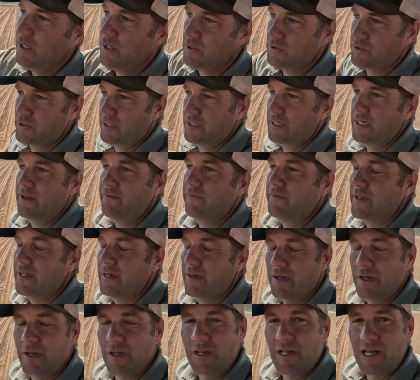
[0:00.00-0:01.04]

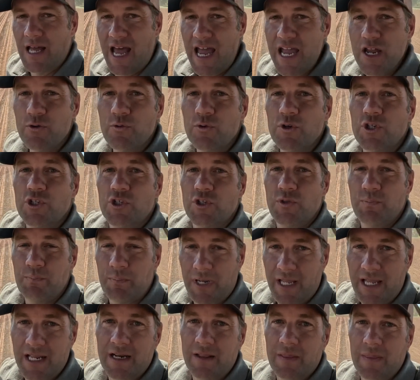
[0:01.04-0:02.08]
significant acreage
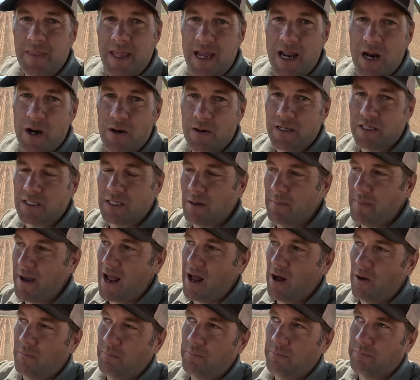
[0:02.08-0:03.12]
planted there that's
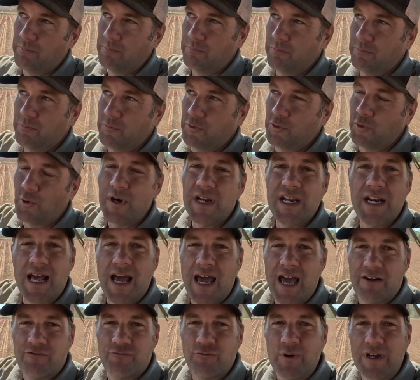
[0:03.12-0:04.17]
about
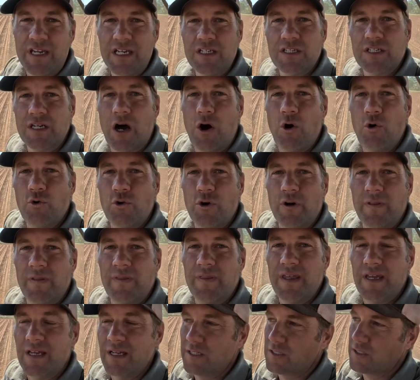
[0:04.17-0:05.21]
3.5 weeks older
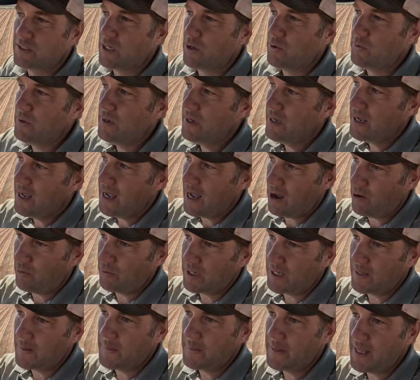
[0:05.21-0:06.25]
than this, so I will
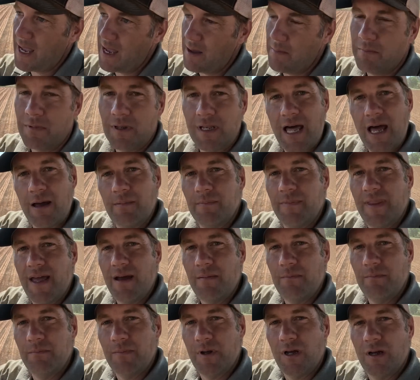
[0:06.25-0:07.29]
get that
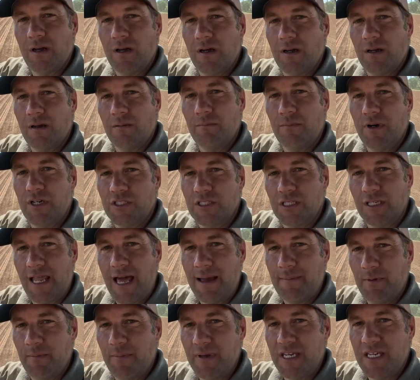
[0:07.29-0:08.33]
bunch of
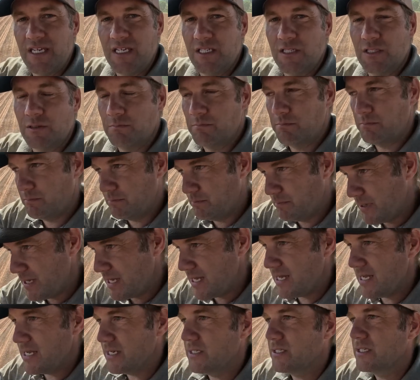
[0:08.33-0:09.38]
lima beans
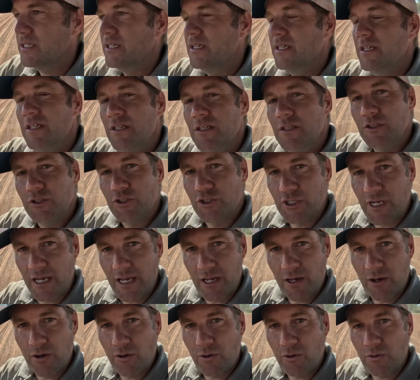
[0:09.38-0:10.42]
picked,
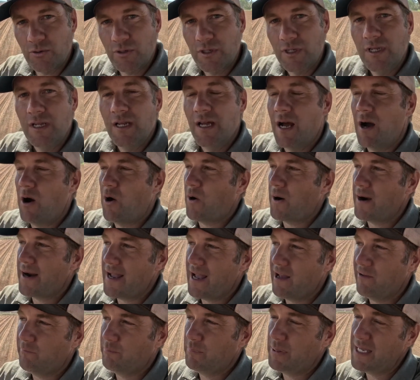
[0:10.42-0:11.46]
shelled, I already
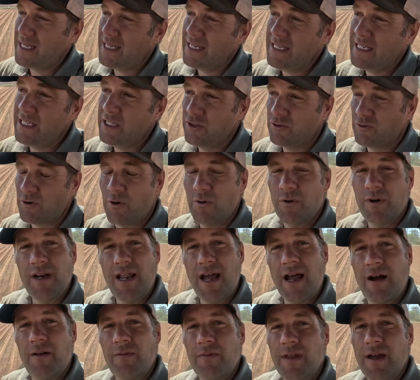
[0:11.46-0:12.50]
have peas growing
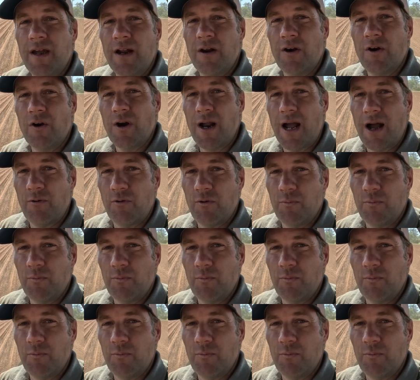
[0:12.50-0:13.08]
down there. I